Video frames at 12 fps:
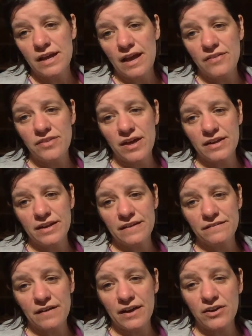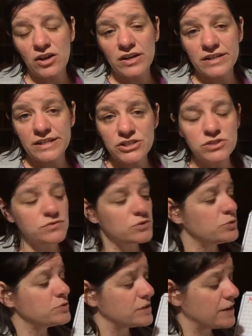And then if I cut each of
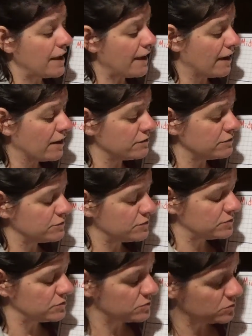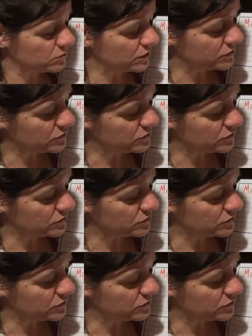those in half, right?